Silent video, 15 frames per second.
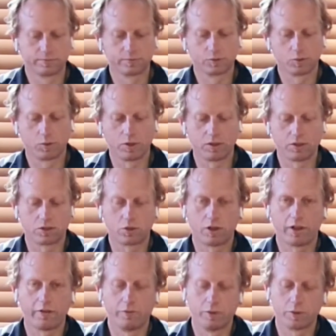We use a
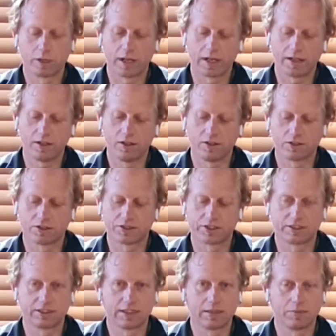12mm cutter and a
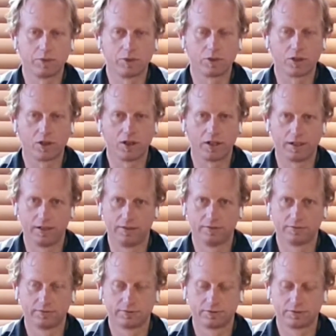16mm guide
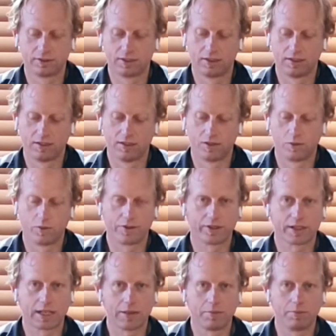with the
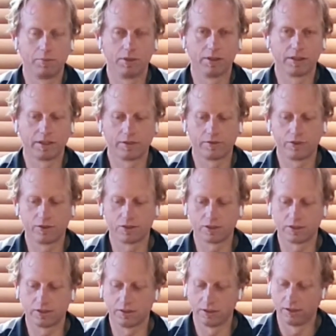capability of
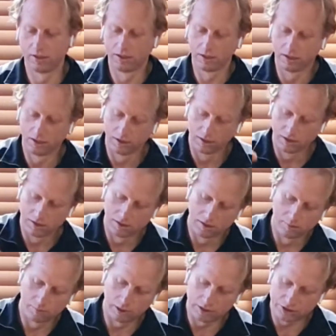using
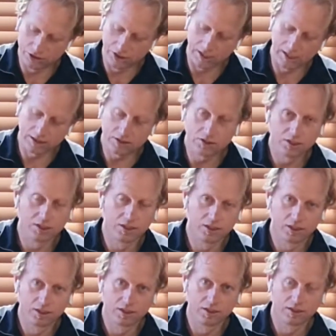plunge cuts,
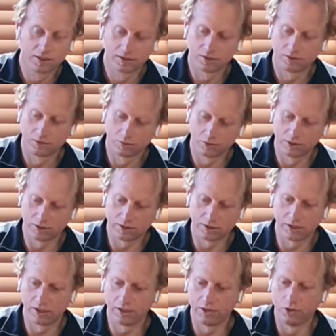whereas
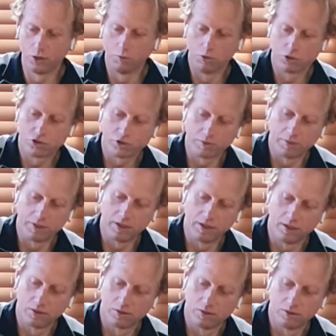a normal trimmer
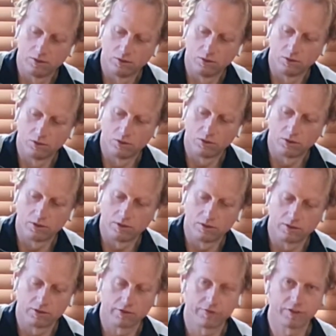or
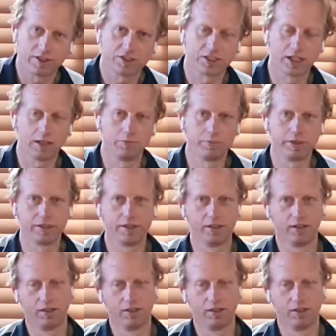a flush cut bit